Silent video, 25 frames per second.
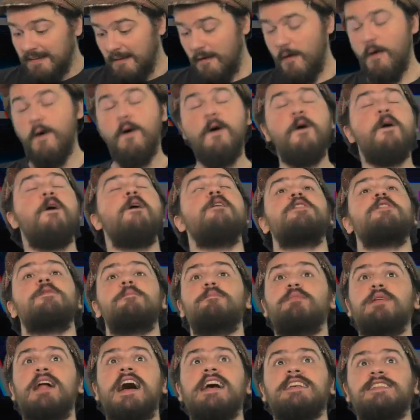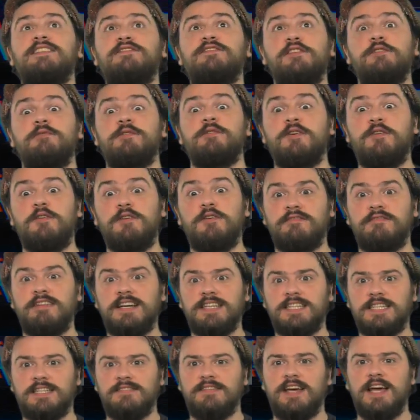that blast through and all the
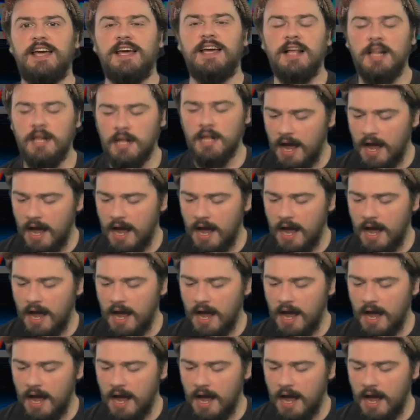rest of it.